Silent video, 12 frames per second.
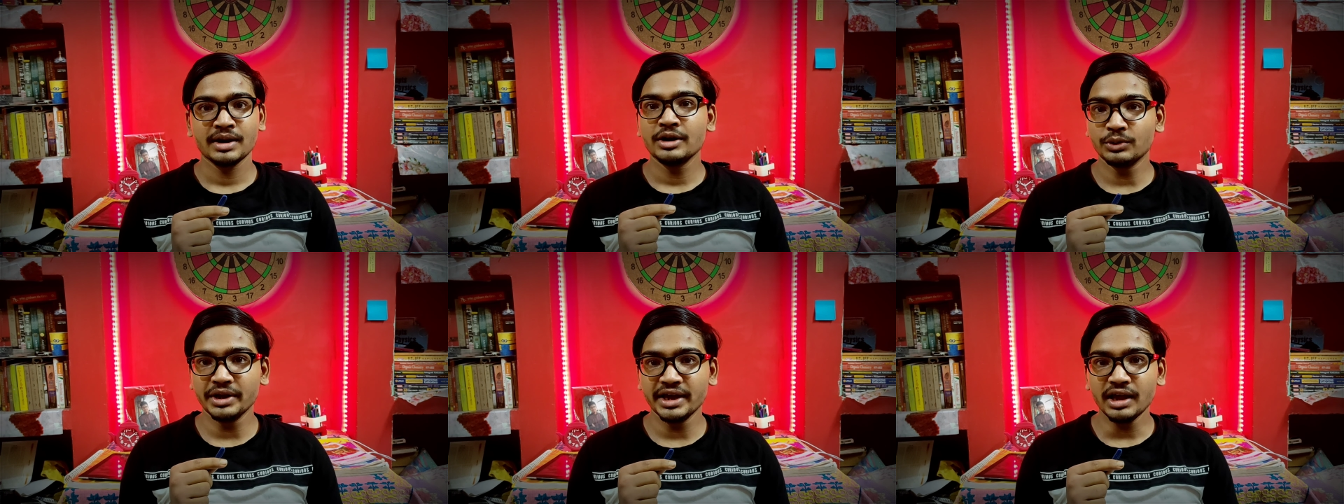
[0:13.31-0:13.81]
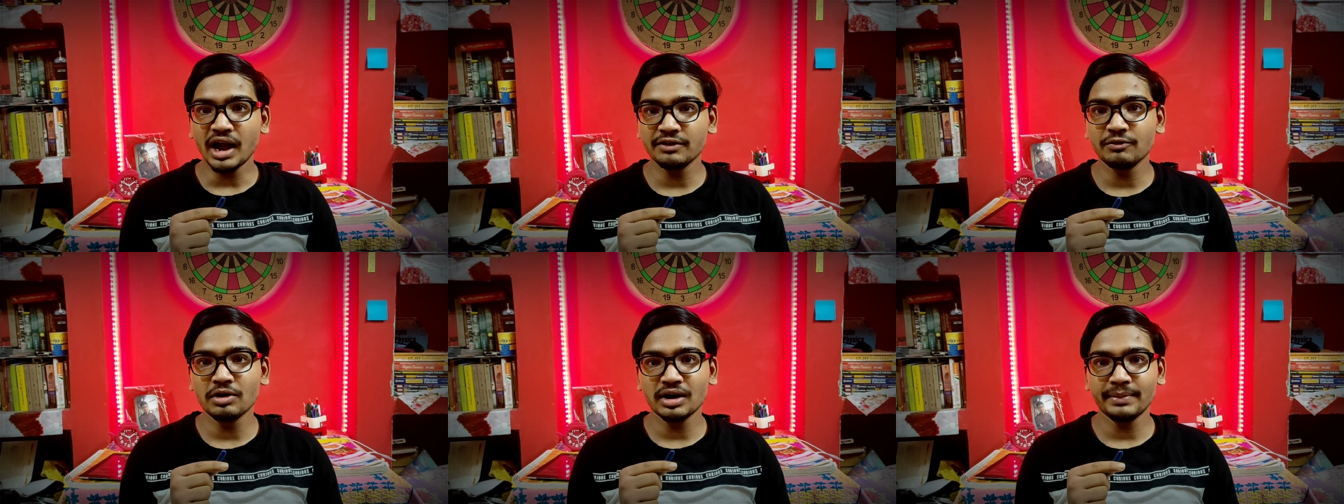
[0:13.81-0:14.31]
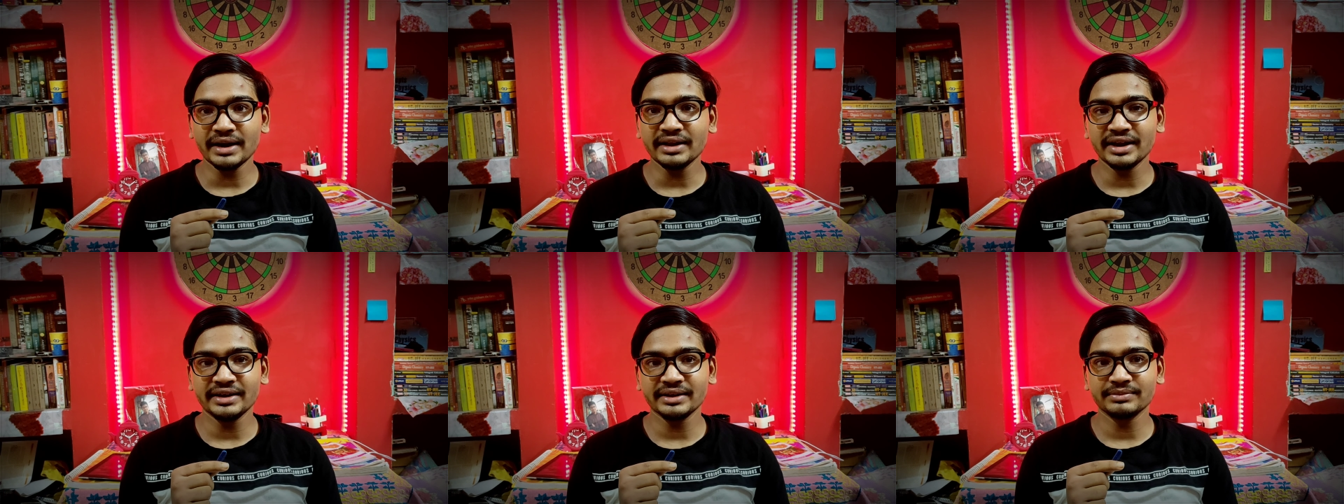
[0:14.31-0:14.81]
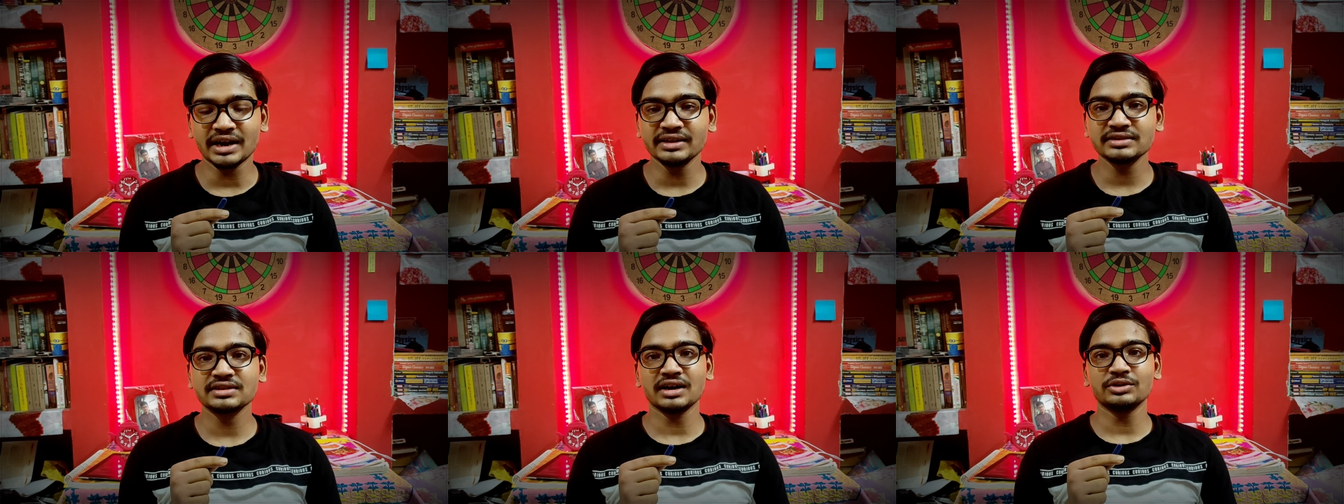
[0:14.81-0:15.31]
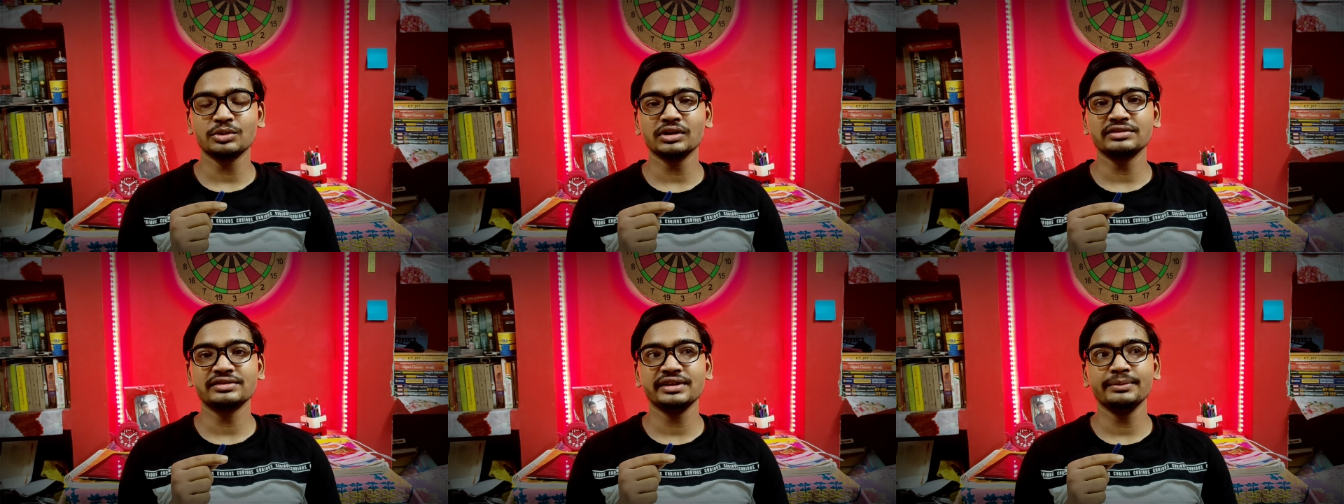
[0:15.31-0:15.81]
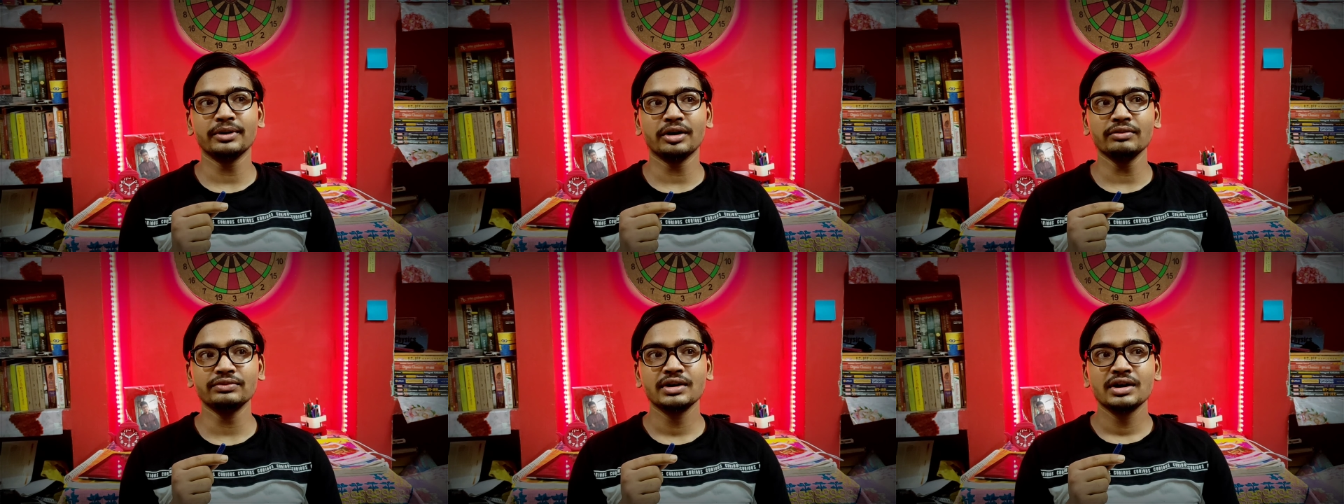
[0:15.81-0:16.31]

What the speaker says: Today I woke up at 8 a.m. That is a total sleep of